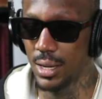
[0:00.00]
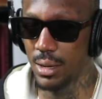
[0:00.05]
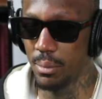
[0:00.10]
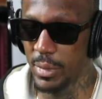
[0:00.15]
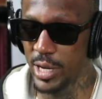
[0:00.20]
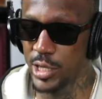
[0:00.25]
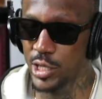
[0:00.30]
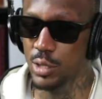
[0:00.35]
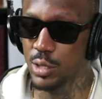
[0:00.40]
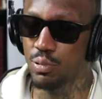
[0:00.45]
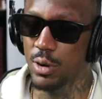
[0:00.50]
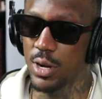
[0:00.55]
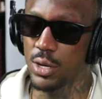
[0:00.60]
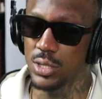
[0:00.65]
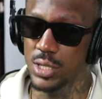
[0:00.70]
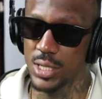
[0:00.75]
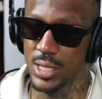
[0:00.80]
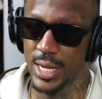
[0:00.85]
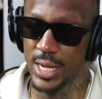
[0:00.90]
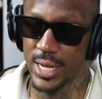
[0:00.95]
Mr. Pro
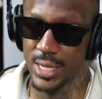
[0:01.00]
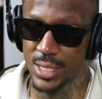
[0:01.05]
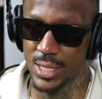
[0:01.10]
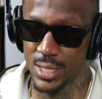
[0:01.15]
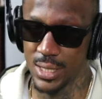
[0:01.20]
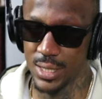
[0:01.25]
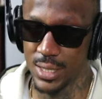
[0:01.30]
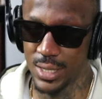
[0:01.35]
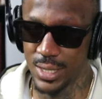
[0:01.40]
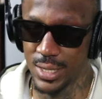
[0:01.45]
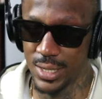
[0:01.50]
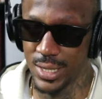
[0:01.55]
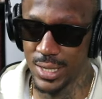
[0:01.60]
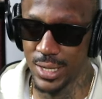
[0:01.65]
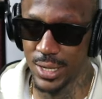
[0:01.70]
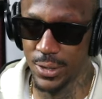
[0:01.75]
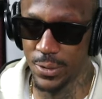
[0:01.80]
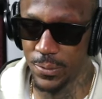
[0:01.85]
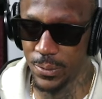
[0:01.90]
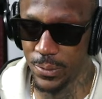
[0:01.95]
Snitch,
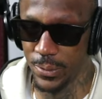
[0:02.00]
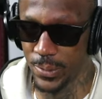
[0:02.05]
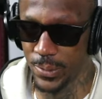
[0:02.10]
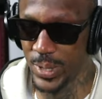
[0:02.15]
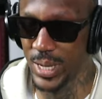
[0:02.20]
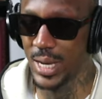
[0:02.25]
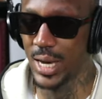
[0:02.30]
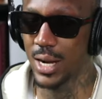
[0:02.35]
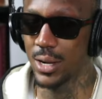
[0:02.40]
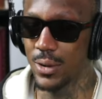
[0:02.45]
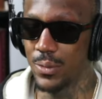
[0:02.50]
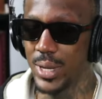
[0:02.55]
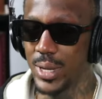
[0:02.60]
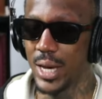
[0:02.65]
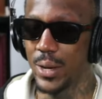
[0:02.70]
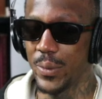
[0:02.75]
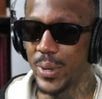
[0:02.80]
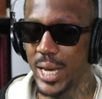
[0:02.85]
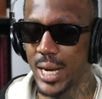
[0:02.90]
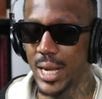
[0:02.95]
we got
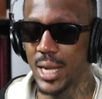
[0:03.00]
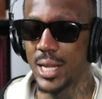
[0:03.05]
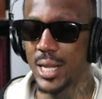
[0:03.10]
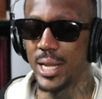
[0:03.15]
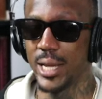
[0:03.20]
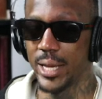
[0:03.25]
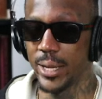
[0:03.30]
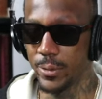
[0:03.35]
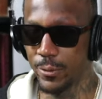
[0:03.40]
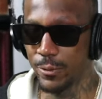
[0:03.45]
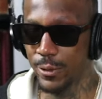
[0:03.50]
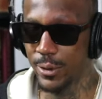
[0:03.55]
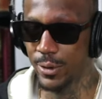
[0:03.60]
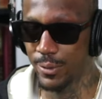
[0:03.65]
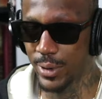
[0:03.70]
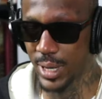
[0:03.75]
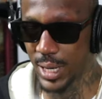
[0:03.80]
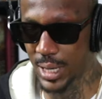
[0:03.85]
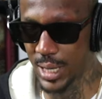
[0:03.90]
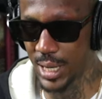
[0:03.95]
a clip.
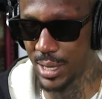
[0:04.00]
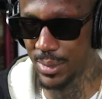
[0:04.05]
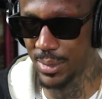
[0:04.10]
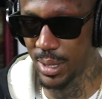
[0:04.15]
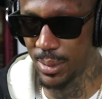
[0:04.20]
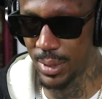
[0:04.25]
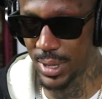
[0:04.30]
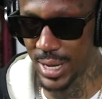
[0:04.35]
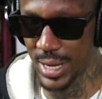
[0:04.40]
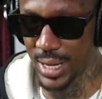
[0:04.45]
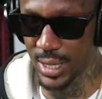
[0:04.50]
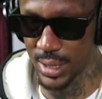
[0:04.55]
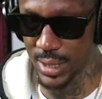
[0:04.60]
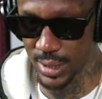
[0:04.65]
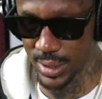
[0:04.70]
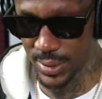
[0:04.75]
Run a clip, AA.